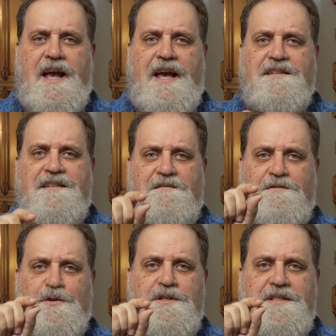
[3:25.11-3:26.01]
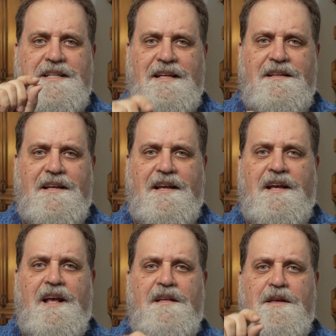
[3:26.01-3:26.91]
and it's that
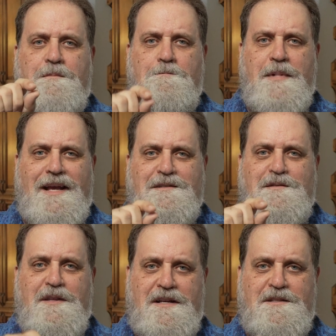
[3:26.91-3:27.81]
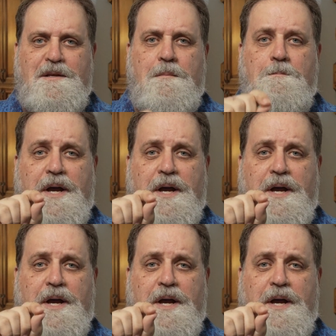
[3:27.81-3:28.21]
versatility that makes this